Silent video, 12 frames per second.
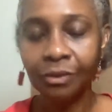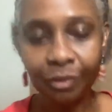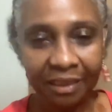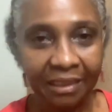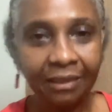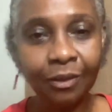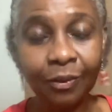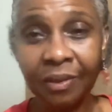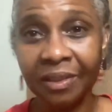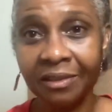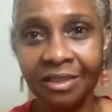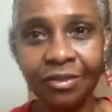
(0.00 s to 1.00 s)
you heat the
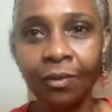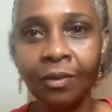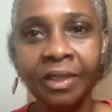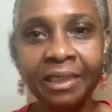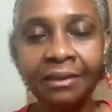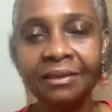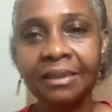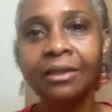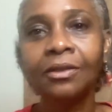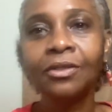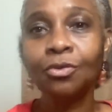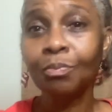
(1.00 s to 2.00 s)
coconut oil,
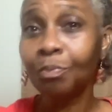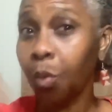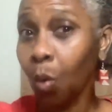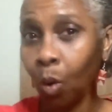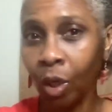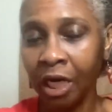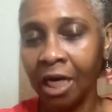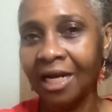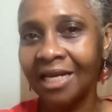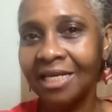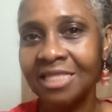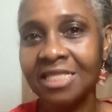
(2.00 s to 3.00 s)
you pour
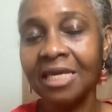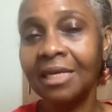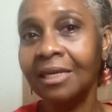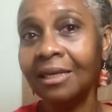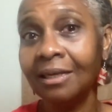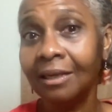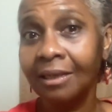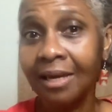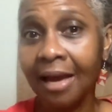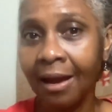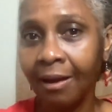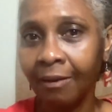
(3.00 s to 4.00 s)
the
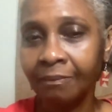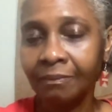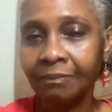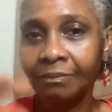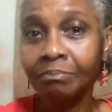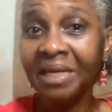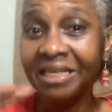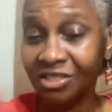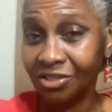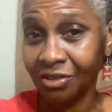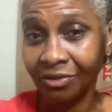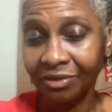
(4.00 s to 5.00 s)

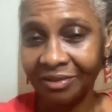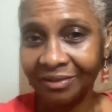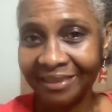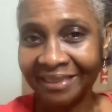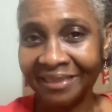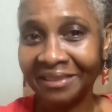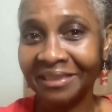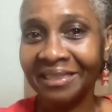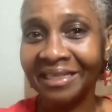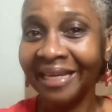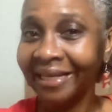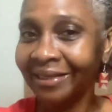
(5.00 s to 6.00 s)
mixture
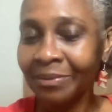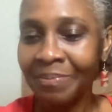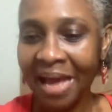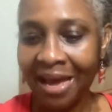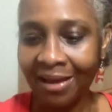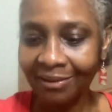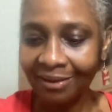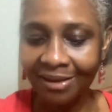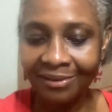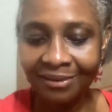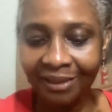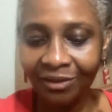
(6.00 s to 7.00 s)
in the pan,
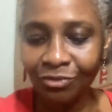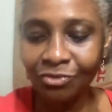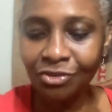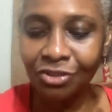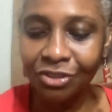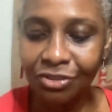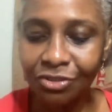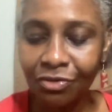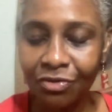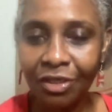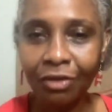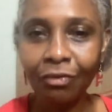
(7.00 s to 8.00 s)
and then you just
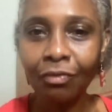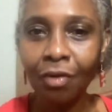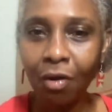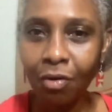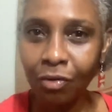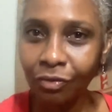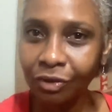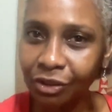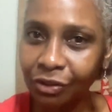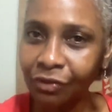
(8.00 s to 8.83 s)
stir it around